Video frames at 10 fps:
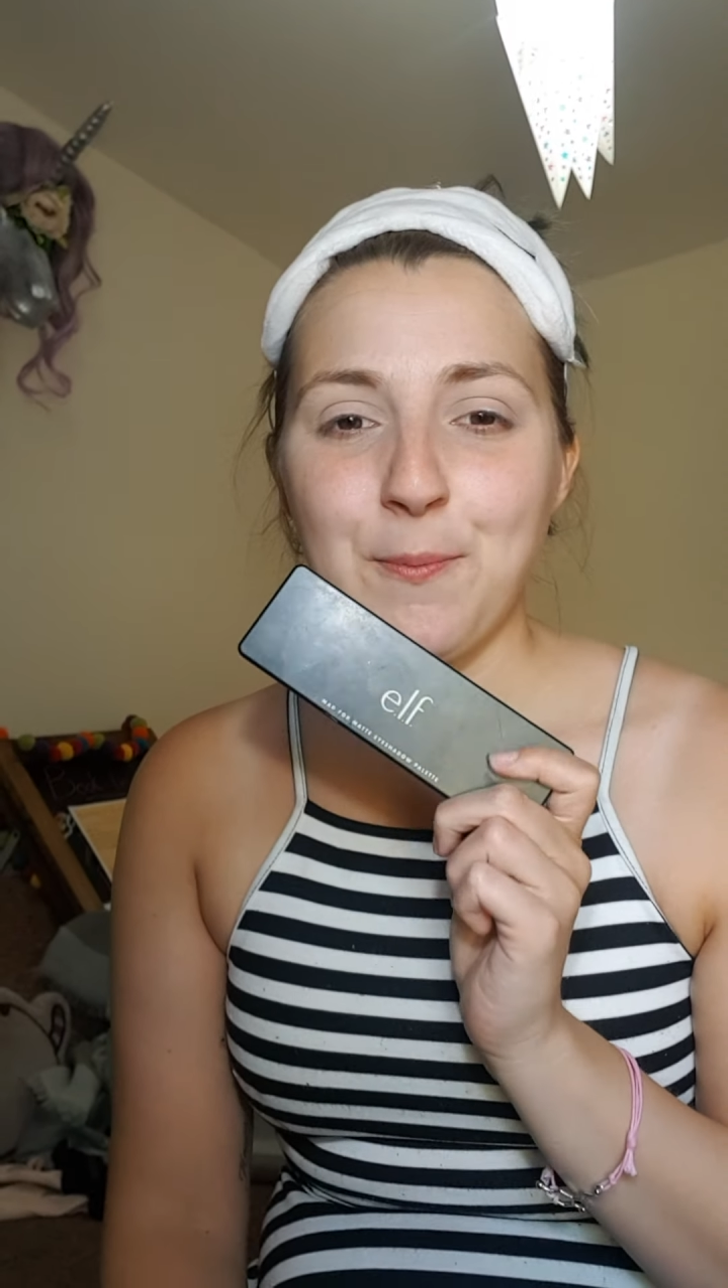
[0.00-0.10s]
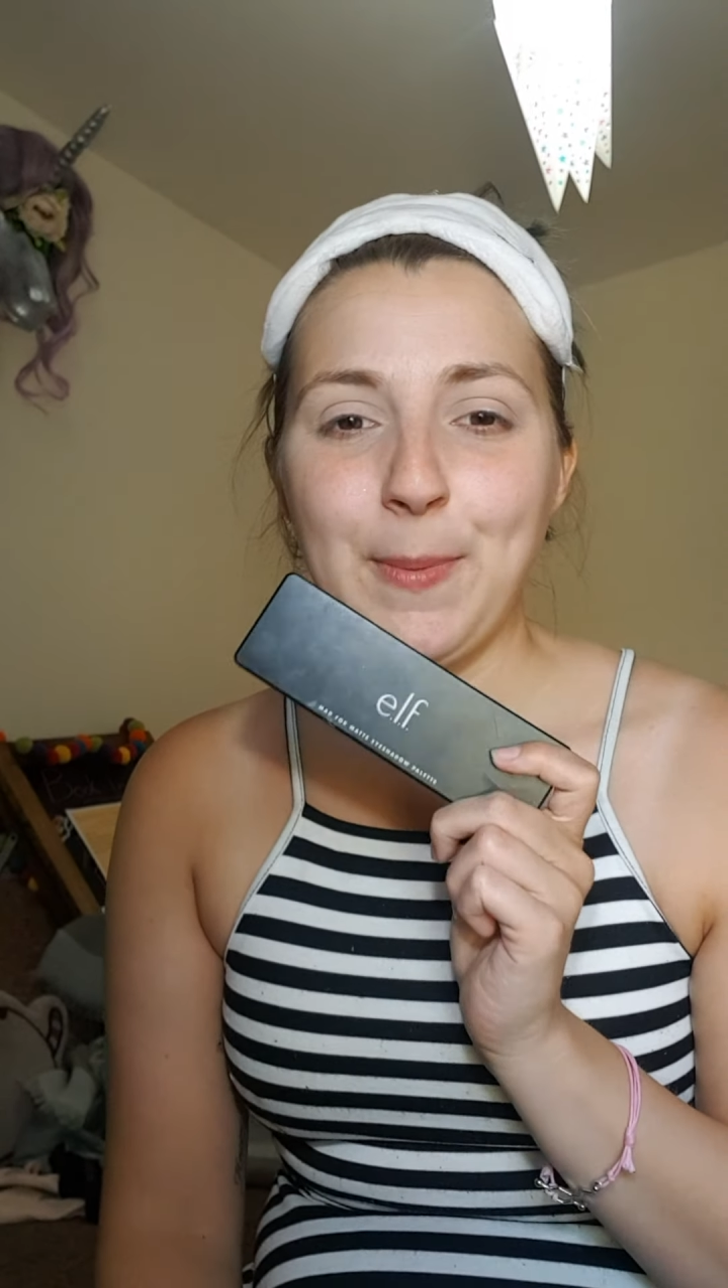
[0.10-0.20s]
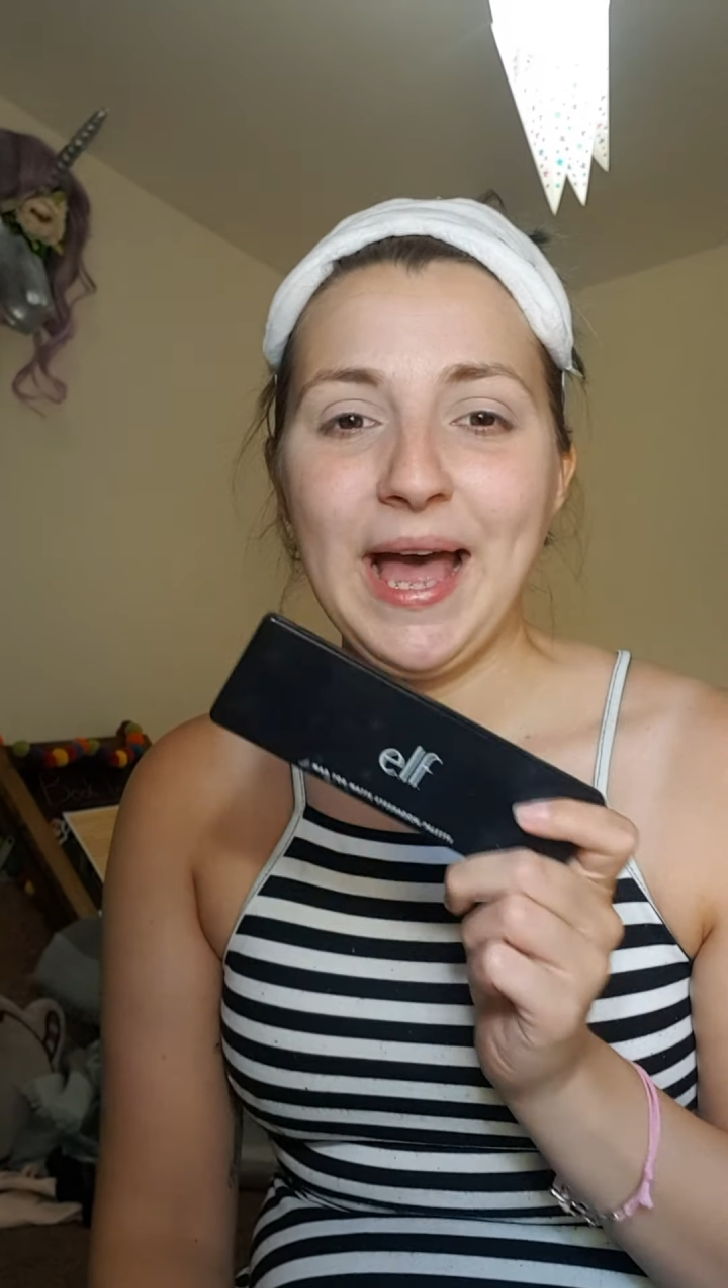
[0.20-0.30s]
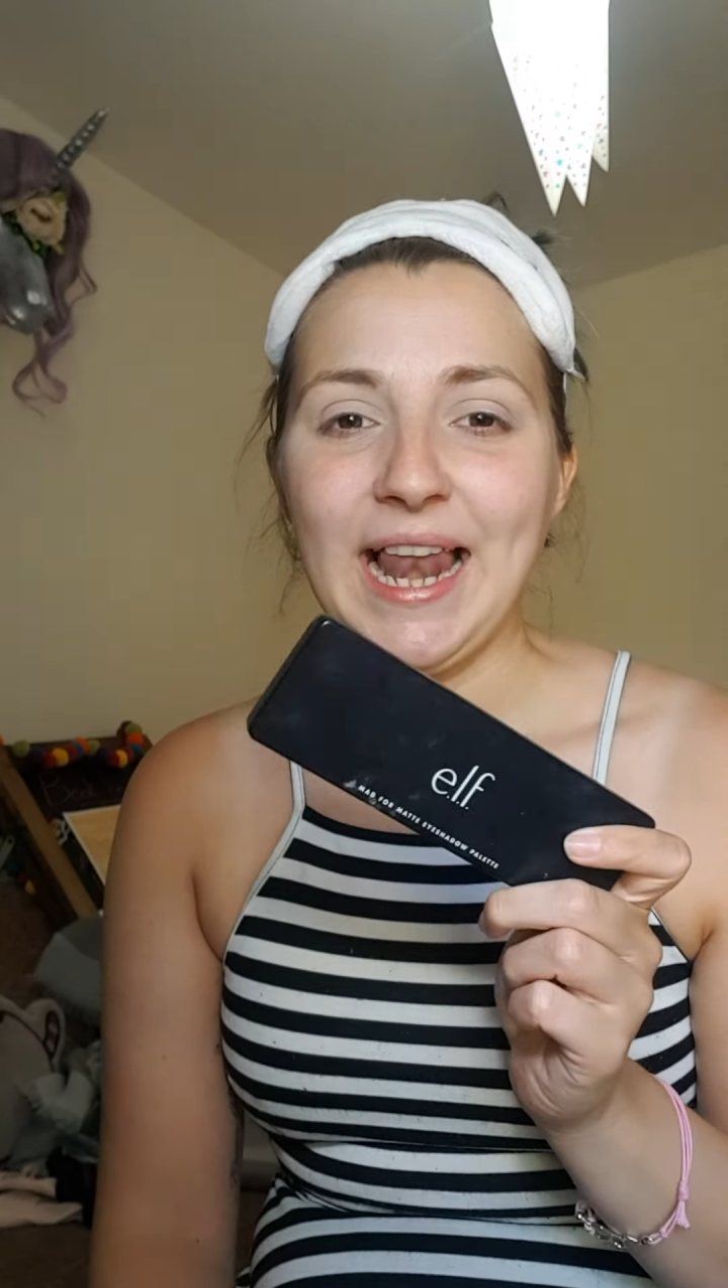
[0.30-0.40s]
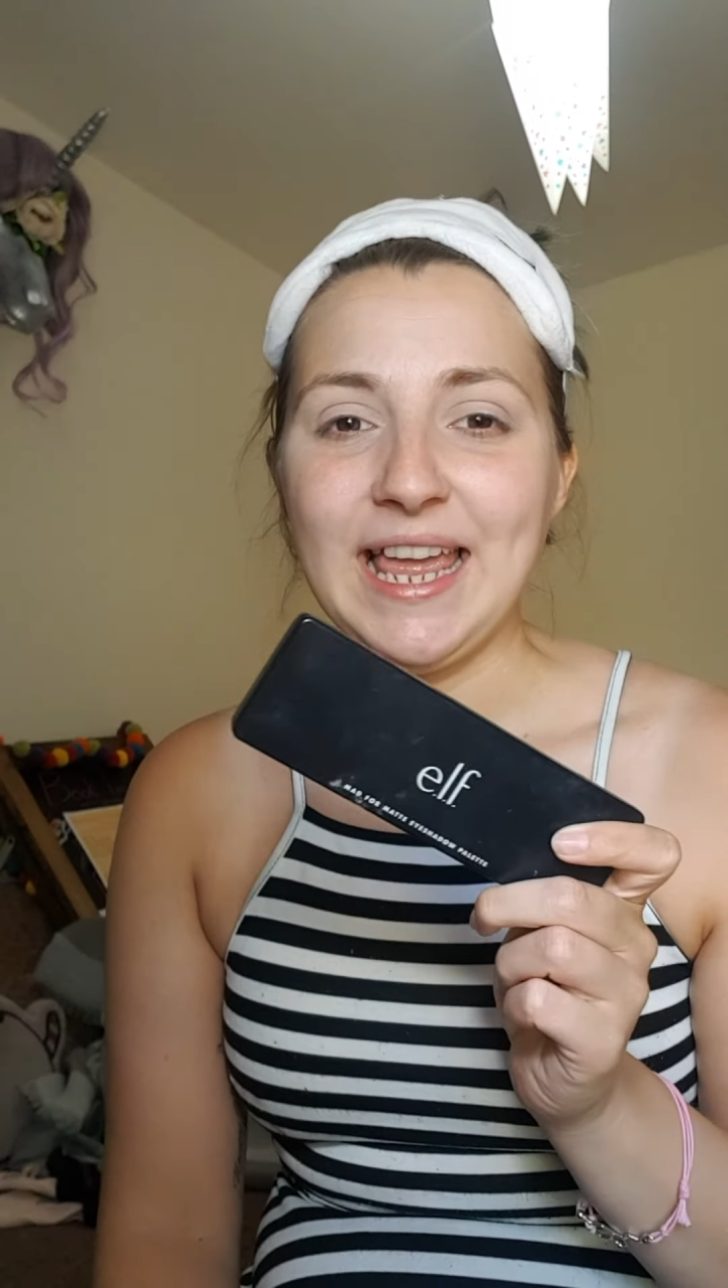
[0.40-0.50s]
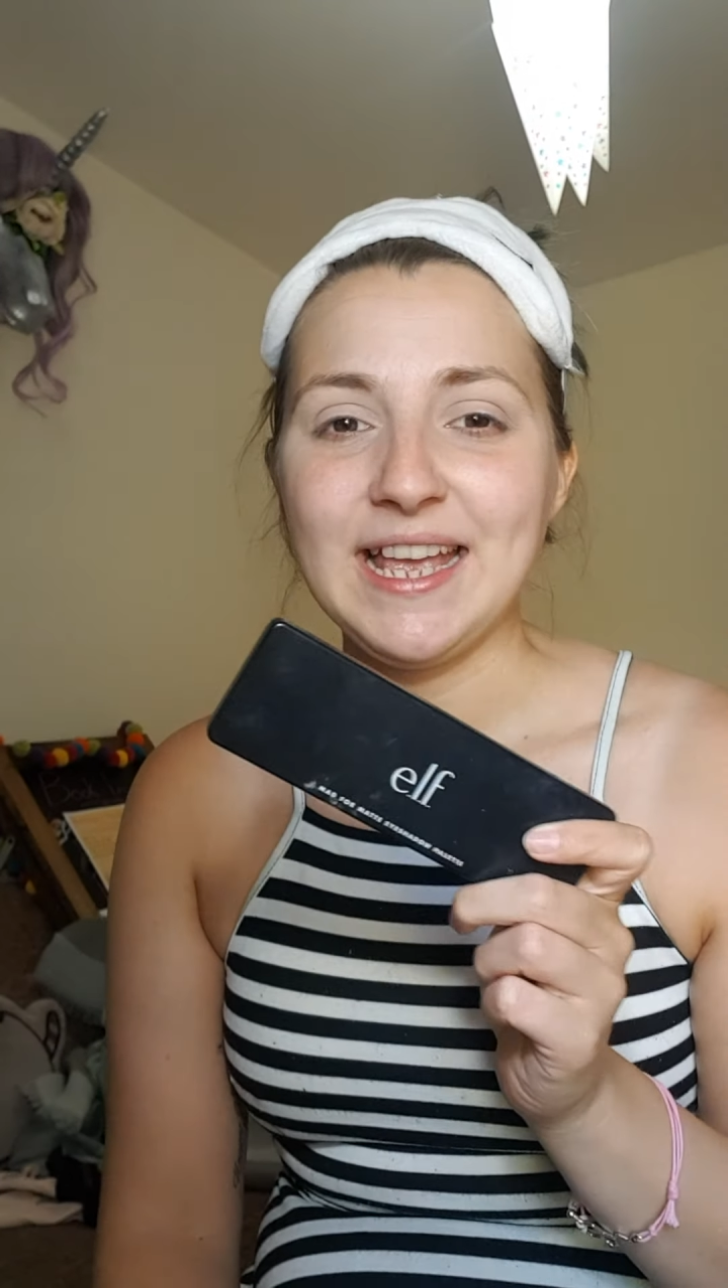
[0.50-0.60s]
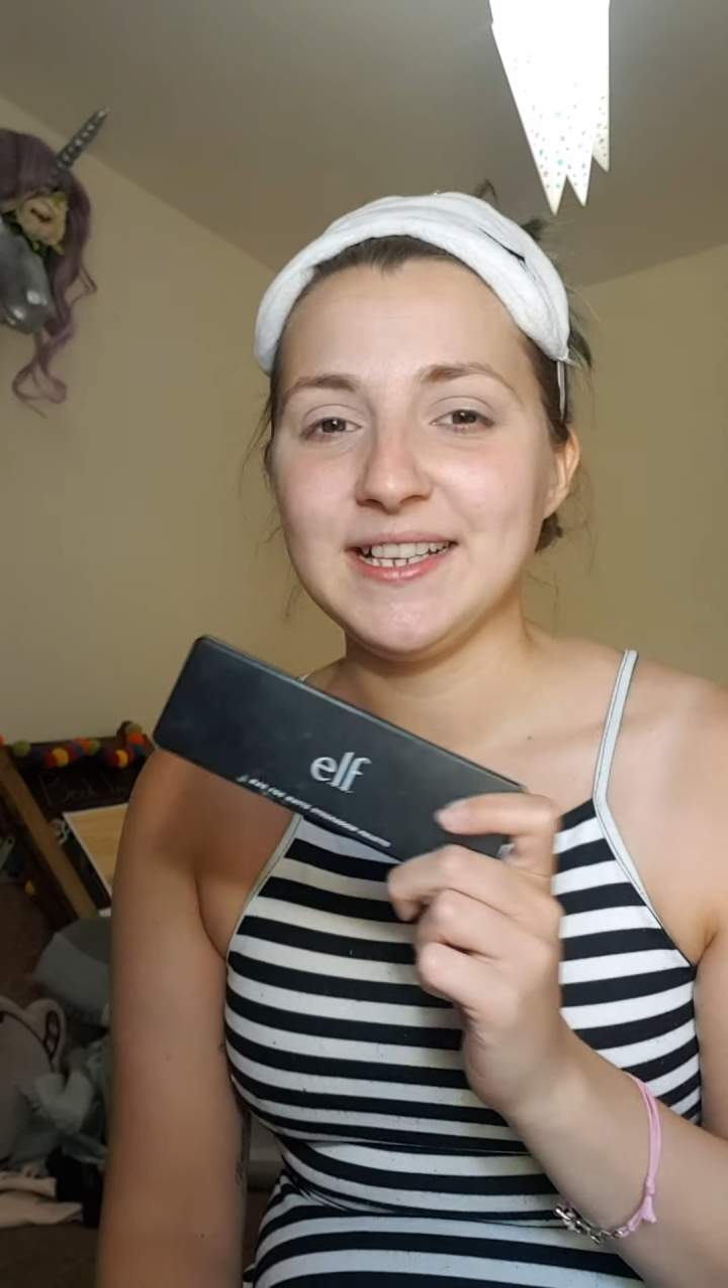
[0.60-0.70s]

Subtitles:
palette.